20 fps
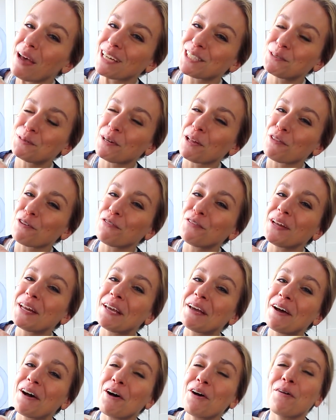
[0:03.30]
back to another
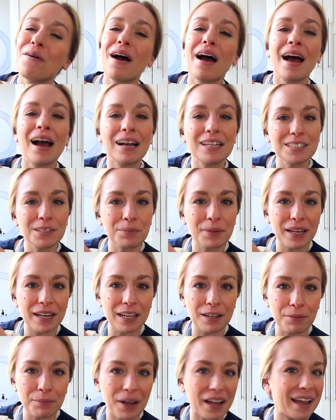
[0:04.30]
video. As I'm
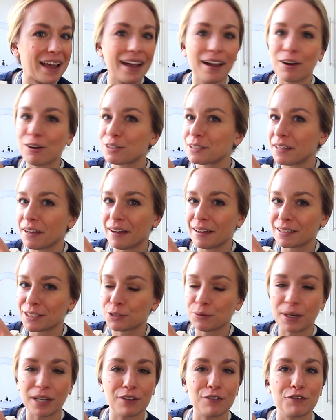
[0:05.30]
getting my hair done
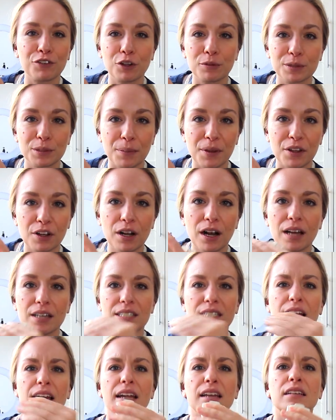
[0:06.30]
so I can film some other
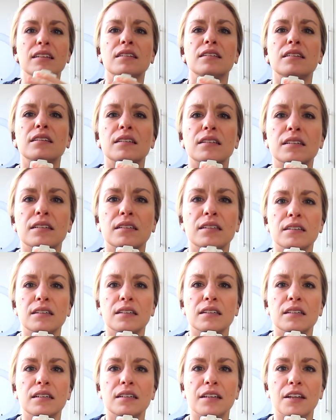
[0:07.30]
content,
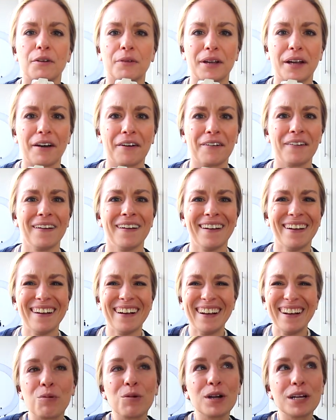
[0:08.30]
there we go.
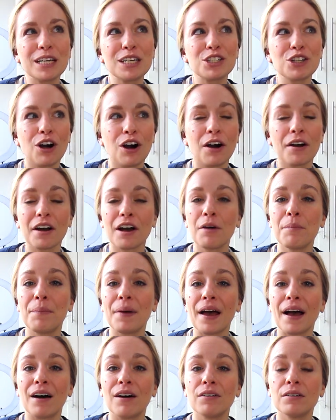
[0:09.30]
We're gonna talk
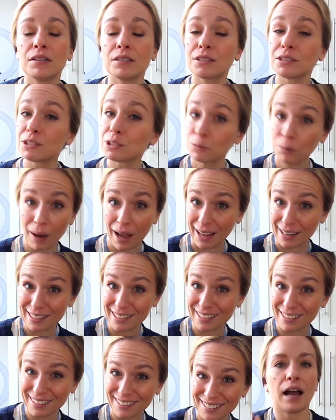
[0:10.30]
about
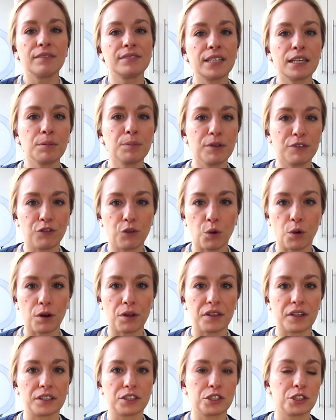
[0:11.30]
sweat. I've said it before
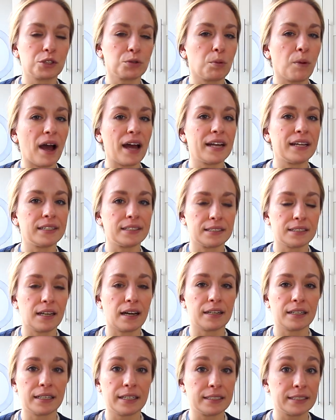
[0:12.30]
that sweat is
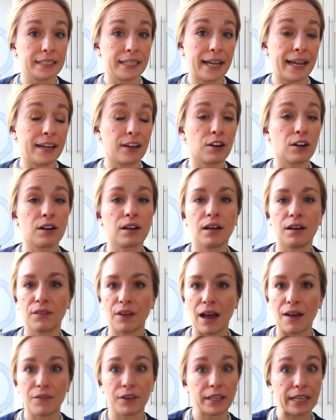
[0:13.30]
not an indicator of
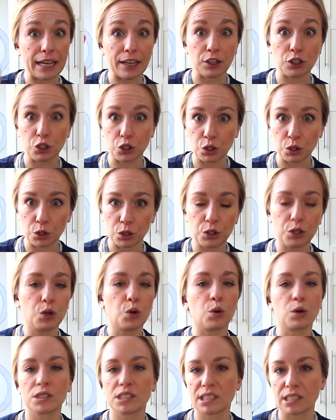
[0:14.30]
having a good
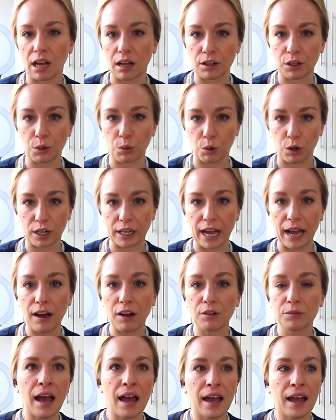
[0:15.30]
or solid
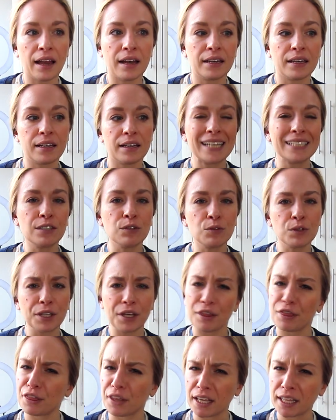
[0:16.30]
workout. And I didn't
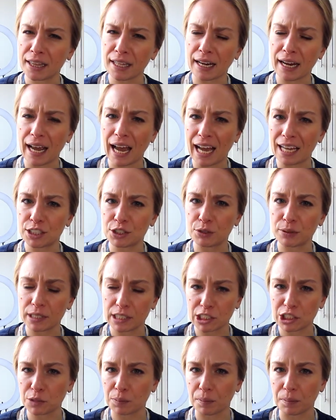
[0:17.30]
really think that I had to
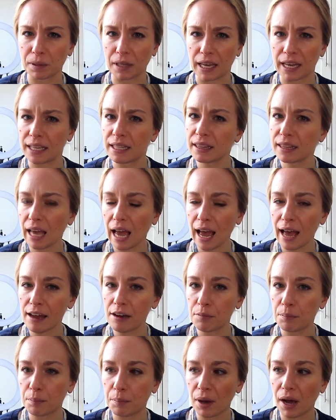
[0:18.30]
explain
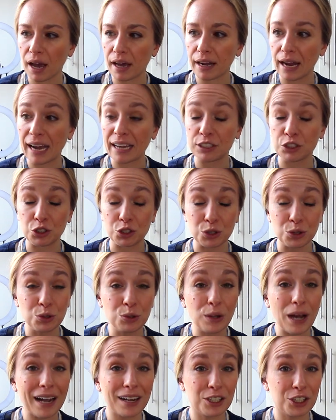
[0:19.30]
that, but I
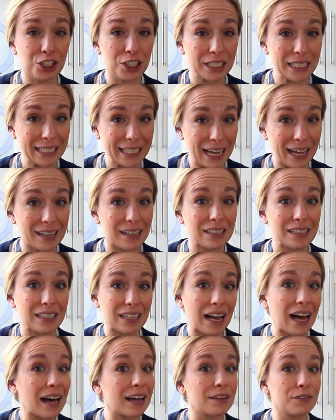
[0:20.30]
do actually get a
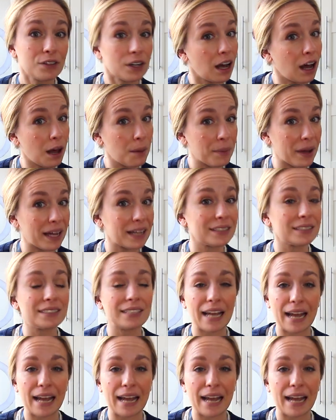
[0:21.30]
lot of comments